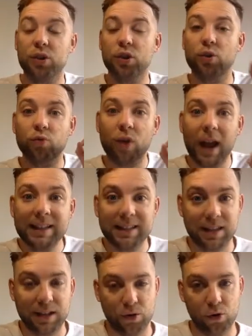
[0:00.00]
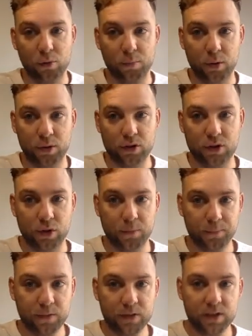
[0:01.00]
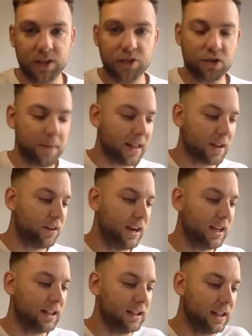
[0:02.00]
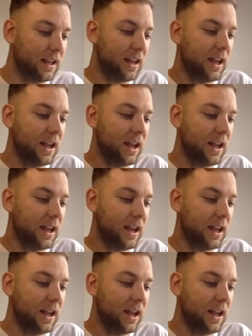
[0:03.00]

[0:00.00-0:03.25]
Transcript: greater than 0.2. Let's just make that really clear.